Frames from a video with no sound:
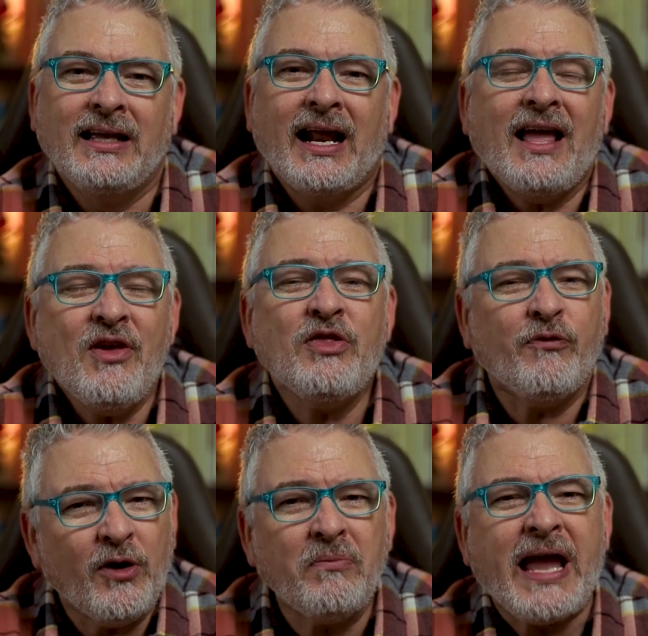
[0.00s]
And I think
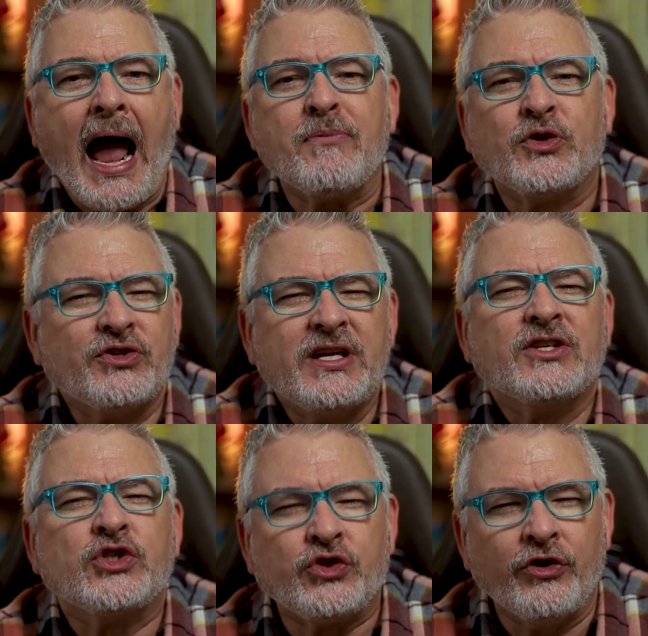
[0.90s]
the film captures the
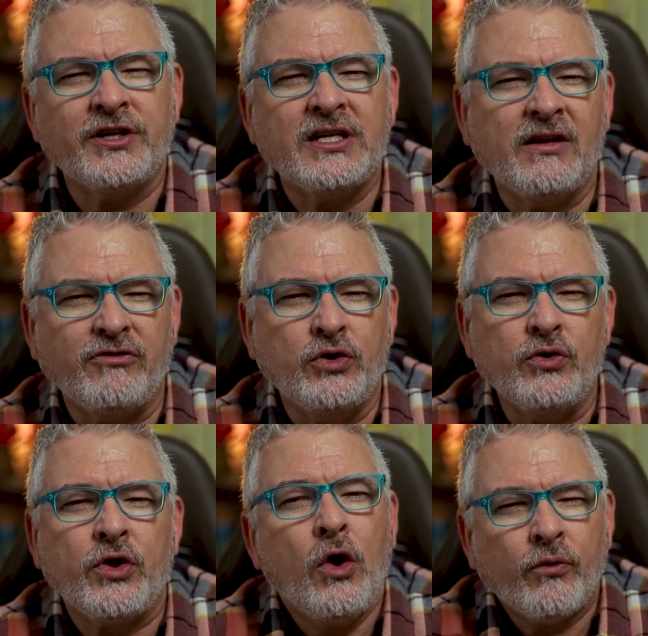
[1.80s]
uncertainty of
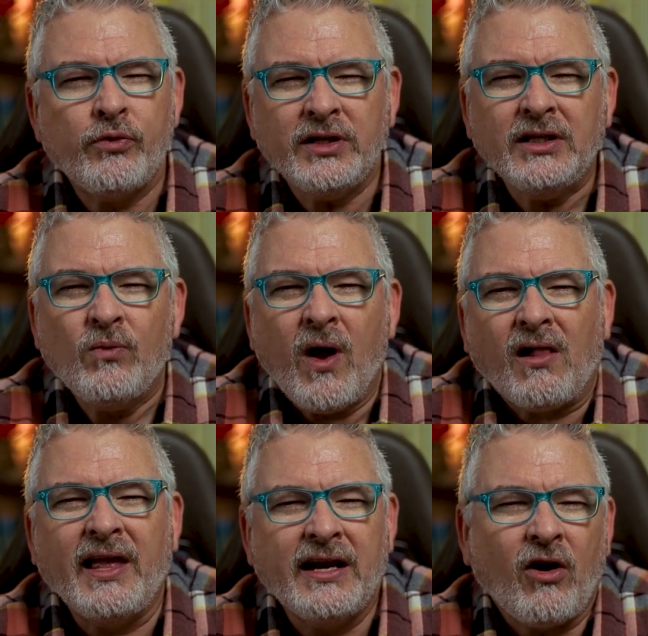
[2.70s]
youth really
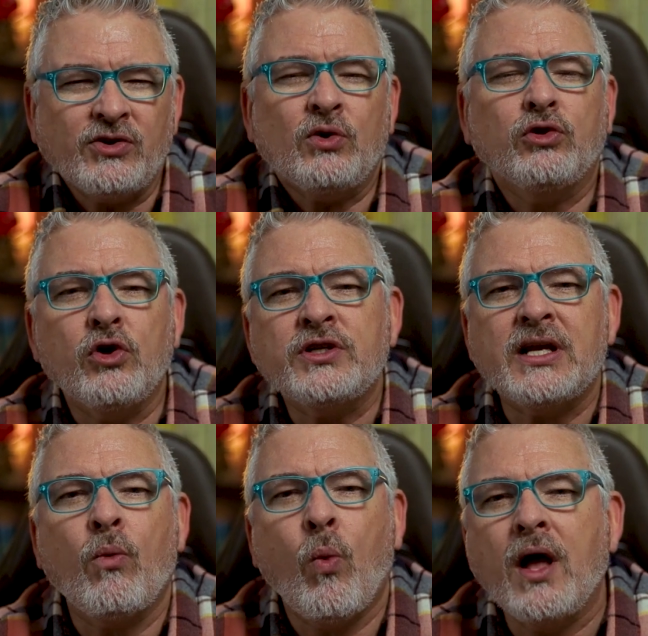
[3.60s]
well, and it also
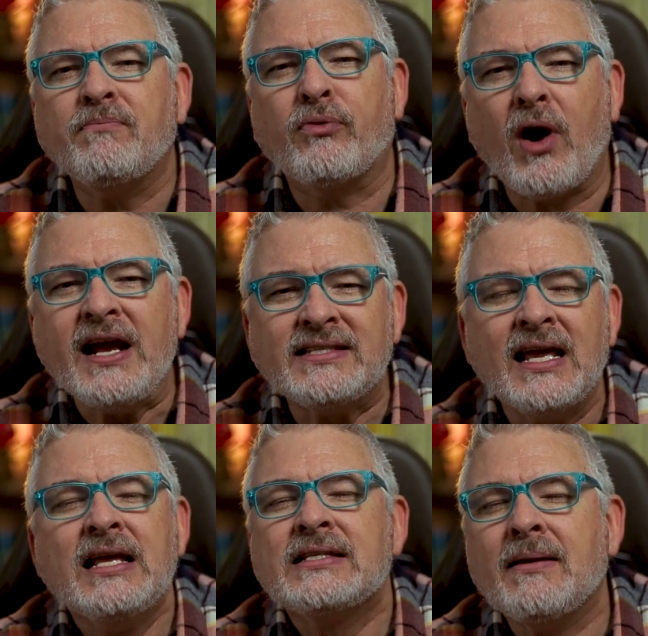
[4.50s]
looks at what
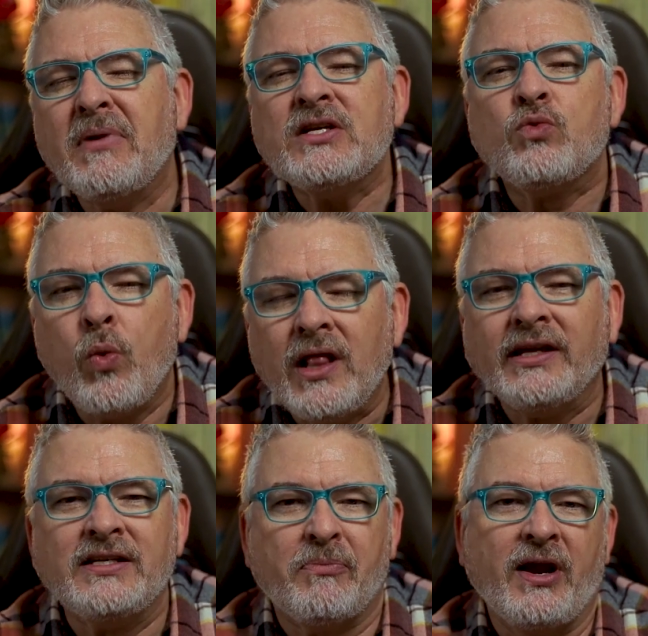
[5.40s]
price somebody's
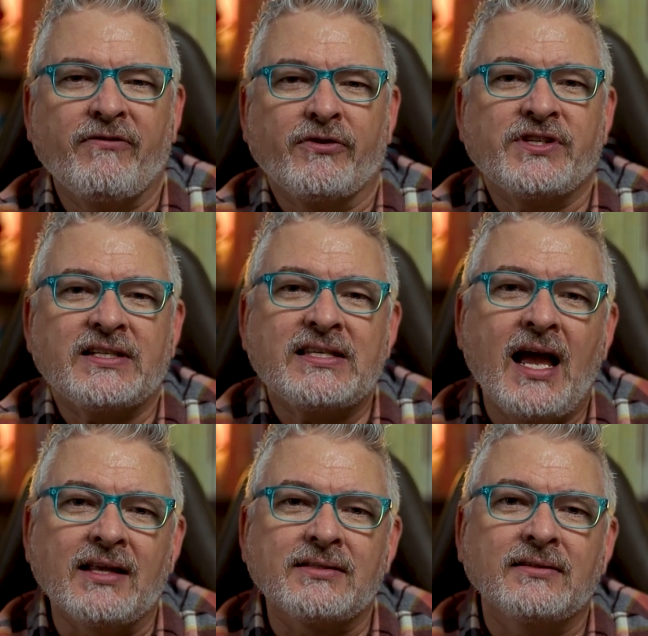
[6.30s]
willing to pay for
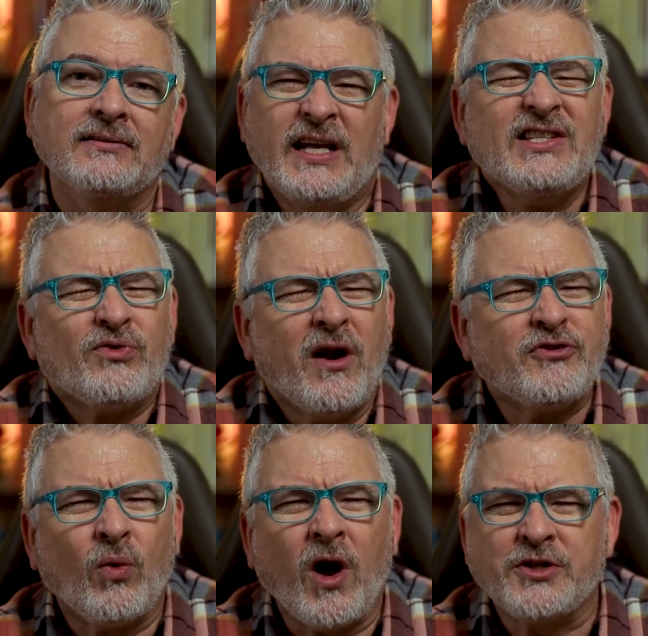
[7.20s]
success. It's
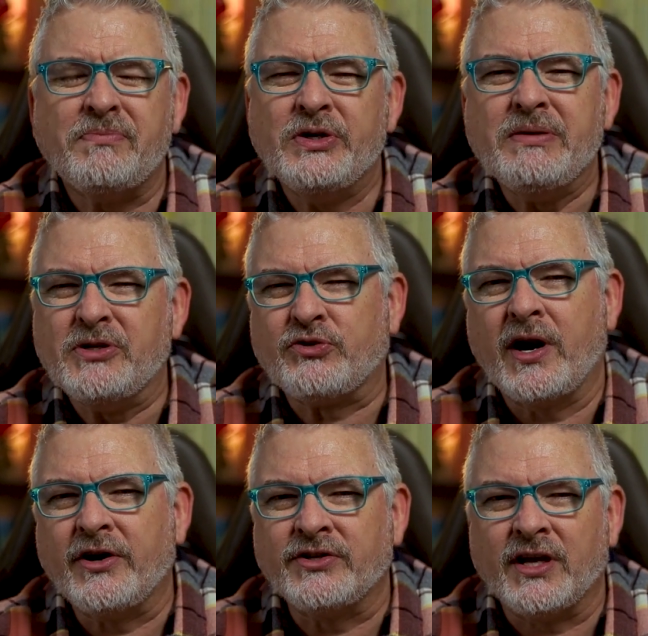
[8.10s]
rough to watch Beauty
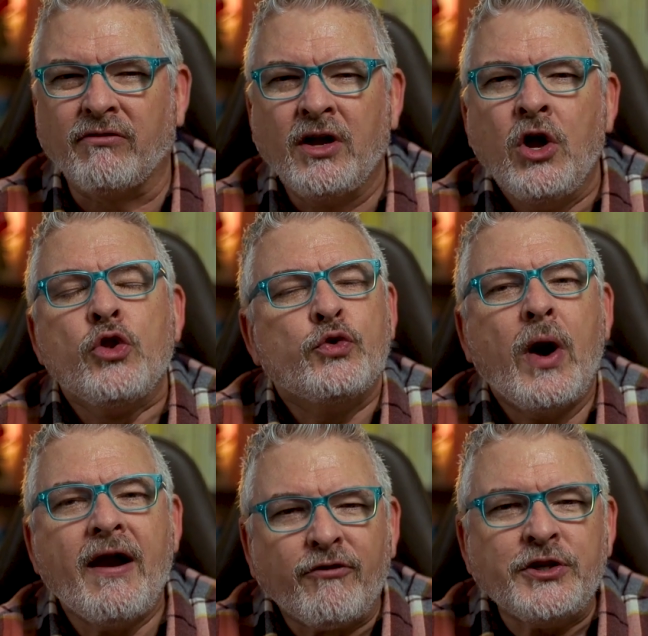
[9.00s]
betray herself.
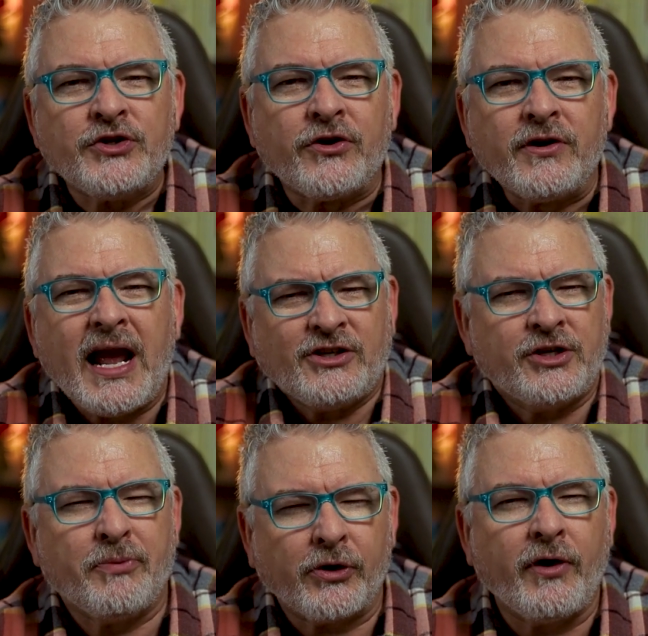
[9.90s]
Through every turn, as
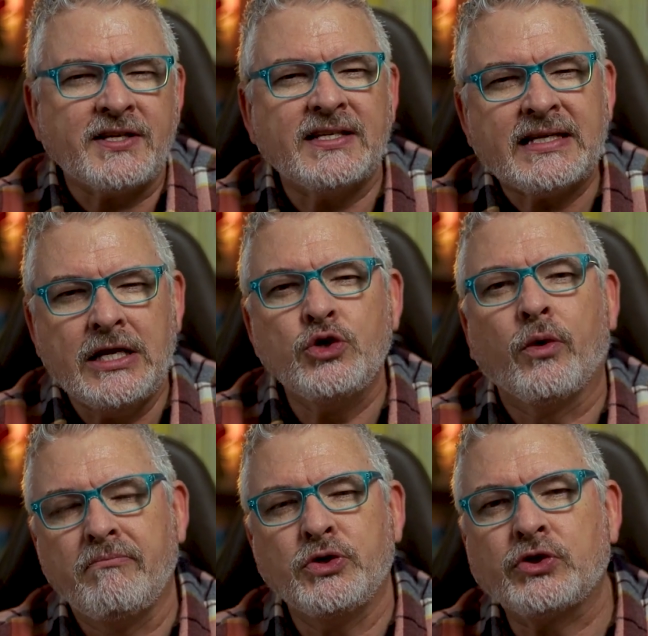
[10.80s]
she progresses
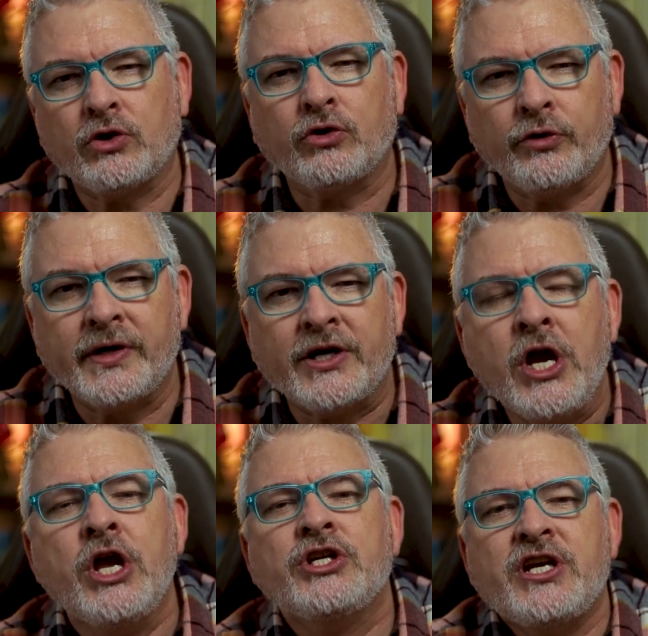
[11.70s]
into her musical
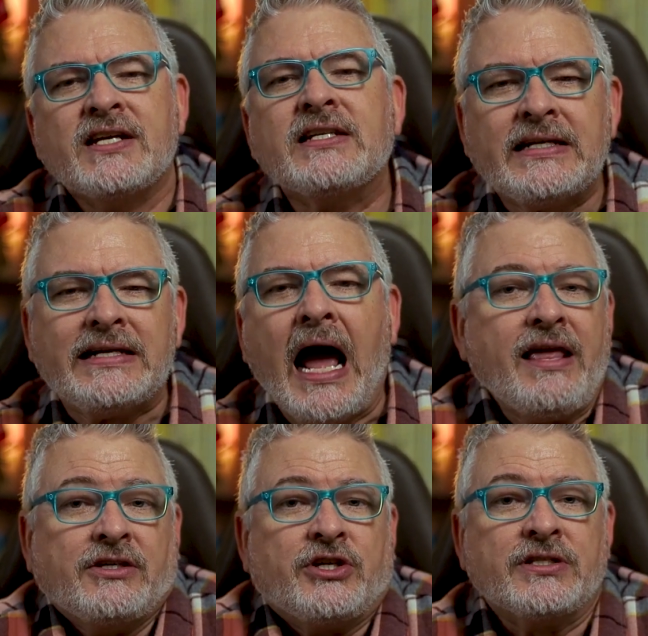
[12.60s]
career, she has to
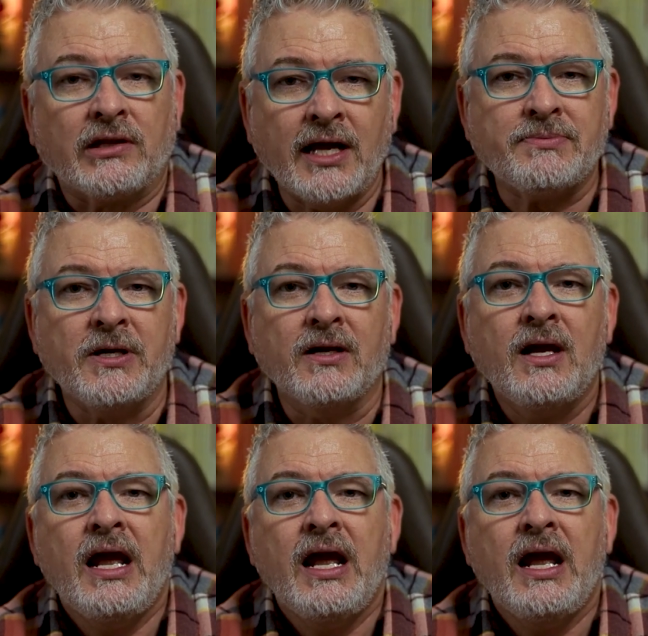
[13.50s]
deny that she's a lesbian.